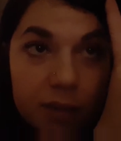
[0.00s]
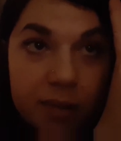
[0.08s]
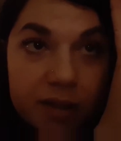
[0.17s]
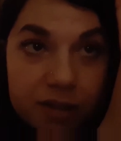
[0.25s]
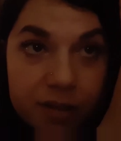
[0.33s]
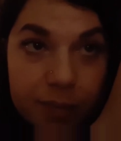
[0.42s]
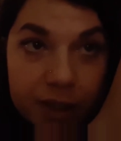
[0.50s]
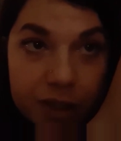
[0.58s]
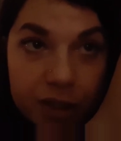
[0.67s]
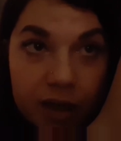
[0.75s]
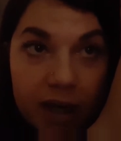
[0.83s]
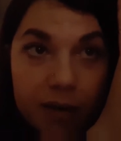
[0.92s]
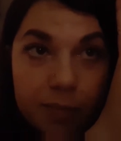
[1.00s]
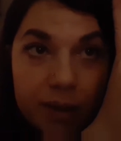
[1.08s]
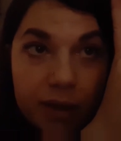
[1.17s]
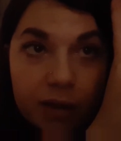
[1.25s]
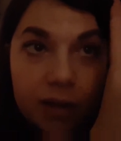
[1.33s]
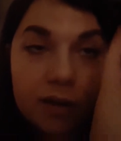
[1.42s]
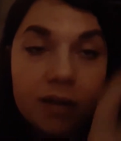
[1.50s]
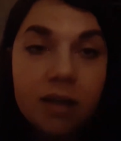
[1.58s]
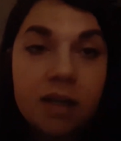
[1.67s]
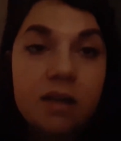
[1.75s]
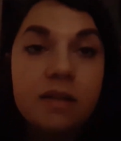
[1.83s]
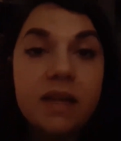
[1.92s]
but there's a picture right up here.
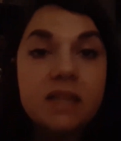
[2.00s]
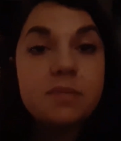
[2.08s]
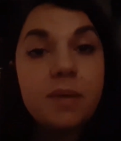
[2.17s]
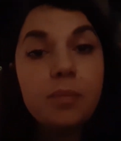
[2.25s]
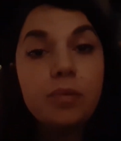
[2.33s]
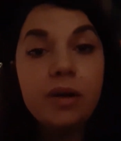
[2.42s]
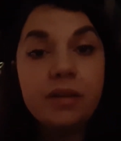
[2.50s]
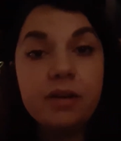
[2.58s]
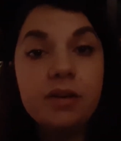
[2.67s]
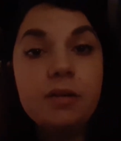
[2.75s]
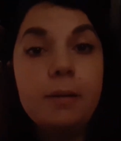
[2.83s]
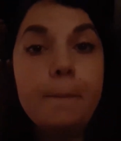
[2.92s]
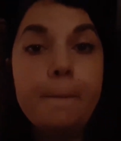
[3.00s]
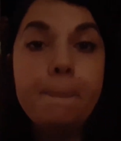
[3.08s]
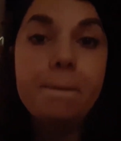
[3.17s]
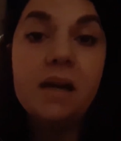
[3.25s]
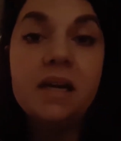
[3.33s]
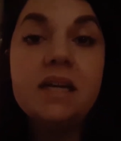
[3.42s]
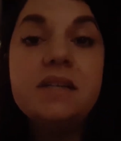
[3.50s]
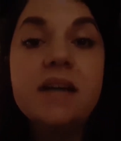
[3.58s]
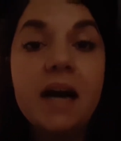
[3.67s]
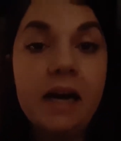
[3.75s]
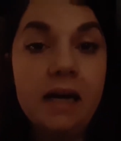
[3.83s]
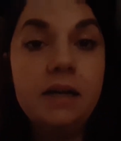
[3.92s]
That's my brother. He
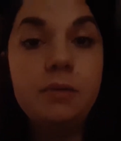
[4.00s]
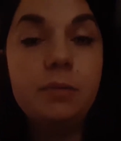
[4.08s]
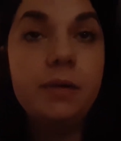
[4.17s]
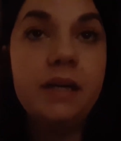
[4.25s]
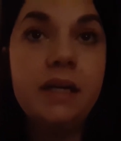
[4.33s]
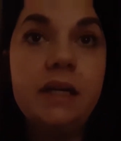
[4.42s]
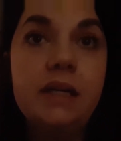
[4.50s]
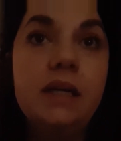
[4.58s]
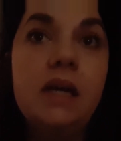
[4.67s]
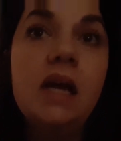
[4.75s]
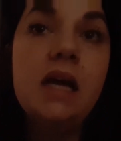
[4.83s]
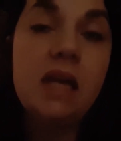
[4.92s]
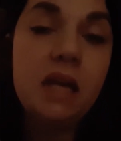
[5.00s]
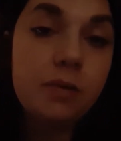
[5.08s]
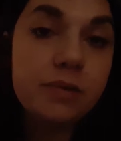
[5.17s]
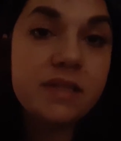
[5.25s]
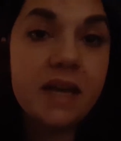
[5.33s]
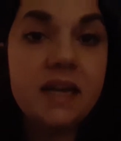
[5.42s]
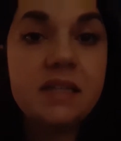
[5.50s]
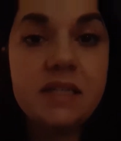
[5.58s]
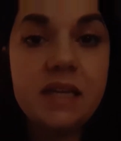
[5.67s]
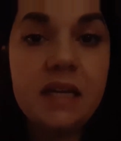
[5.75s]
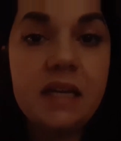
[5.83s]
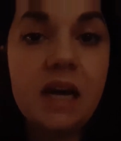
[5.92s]
died when he was
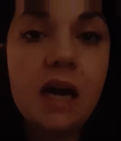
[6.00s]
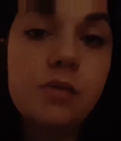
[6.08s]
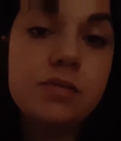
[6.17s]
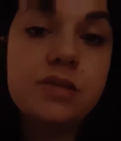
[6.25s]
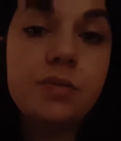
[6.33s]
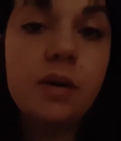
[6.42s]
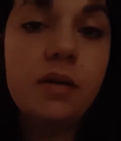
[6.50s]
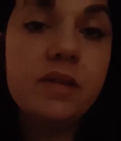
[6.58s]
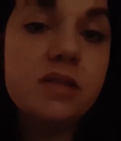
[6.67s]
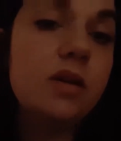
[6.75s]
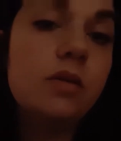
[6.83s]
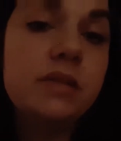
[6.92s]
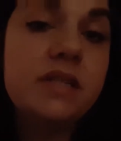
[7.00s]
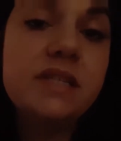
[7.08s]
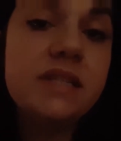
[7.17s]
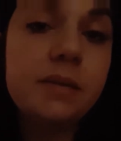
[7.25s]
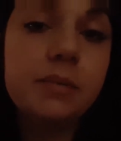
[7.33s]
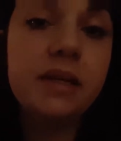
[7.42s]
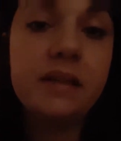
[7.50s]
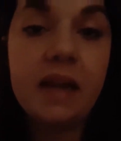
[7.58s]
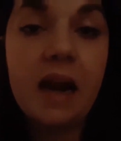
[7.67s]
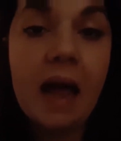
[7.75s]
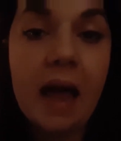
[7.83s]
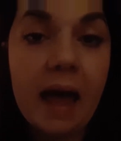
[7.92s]
18. I was 12. That's the only sibling that
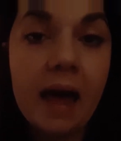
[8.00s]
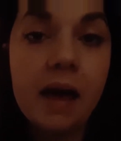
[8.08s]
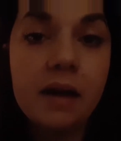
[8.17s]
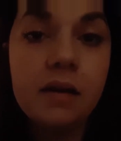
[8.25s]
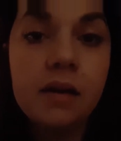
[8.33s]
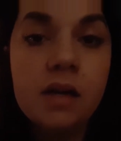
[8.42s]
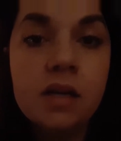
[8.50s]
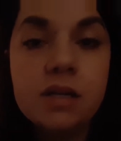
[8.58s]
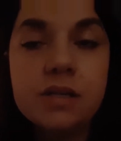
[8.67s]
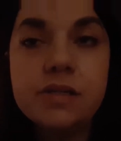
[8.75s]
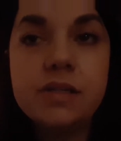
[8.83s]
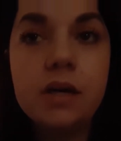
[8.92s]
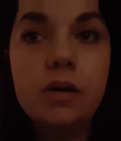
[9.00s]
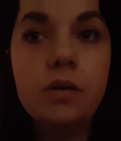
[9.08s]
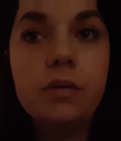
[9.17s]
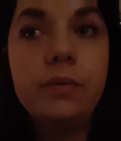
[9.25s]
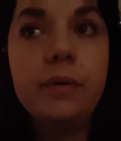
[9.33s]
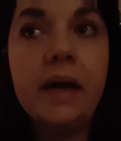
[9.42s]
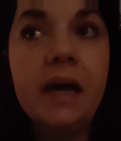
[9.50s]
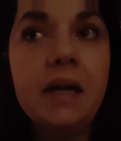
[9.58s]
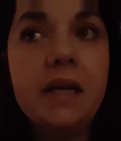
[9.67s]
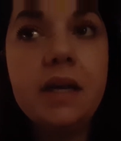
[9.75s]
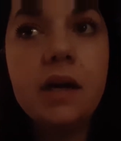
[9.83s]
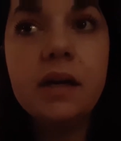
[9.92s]
I had. So at a
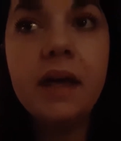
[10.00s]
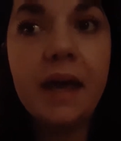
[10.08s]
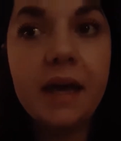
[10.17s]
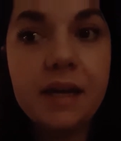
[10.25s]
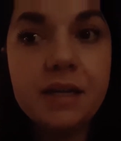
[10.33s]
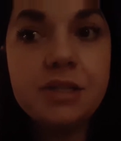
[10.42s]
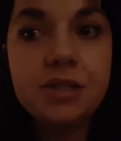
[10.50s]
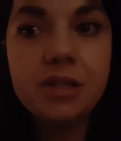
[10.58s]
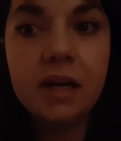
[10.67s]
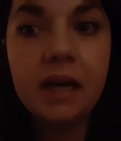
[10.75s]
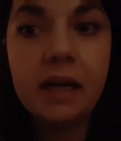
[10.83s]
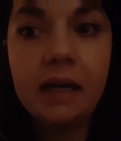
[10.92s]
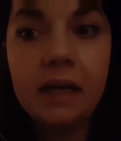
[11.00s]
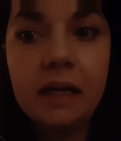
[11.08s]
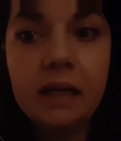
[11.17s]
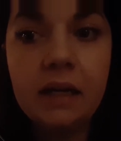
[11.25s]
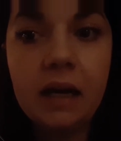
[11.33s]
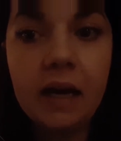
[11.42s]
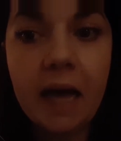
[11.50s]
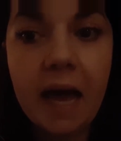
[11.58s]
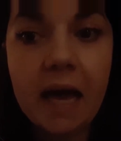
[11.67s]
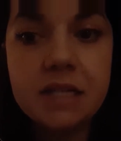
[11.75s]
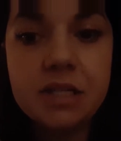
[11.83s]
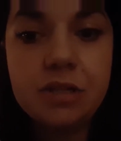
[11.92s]
young age, I
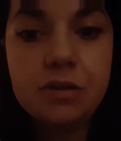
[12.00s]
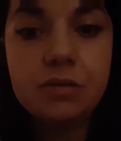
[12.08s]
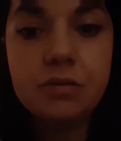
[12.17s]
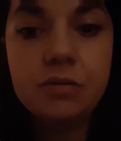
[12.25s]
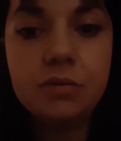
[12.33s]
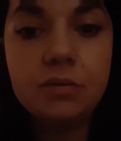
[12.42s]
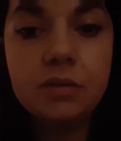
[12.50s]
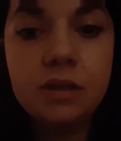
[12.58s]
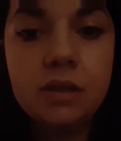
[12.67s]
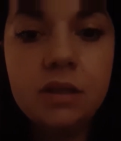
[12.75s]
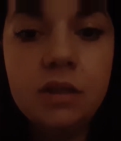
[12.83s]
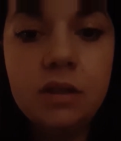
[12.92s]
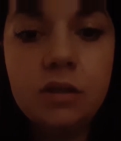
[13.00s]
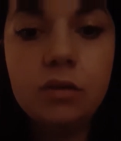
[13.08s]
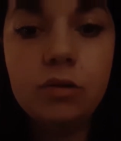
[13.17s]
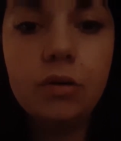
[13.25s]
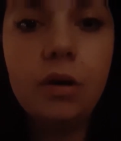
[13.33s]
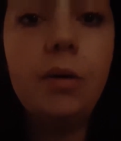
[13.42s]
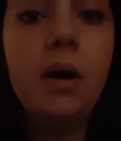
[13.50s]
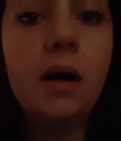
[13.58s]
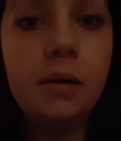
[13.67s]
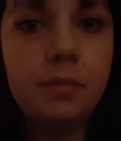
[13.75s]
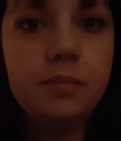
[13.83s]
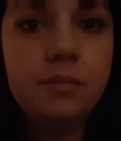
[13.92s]
had to grow
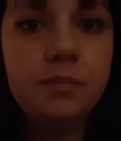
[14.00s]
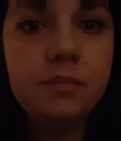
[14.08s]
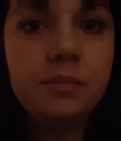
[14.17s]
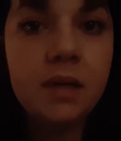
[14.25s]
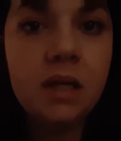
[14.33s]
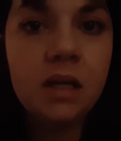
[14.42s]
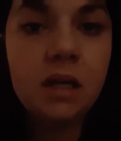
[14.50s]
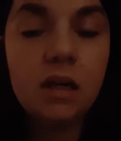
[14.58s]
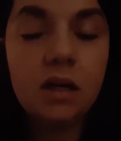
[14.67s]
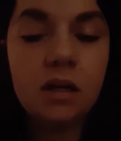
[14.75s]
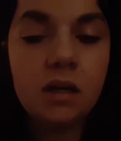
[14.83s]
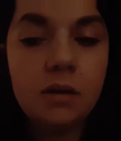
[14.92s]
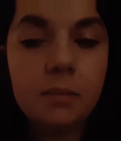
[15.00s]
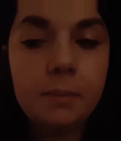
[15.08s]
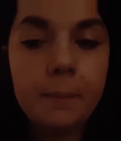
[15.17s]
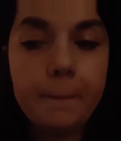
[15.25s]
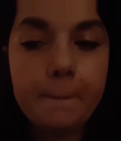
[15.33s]
up and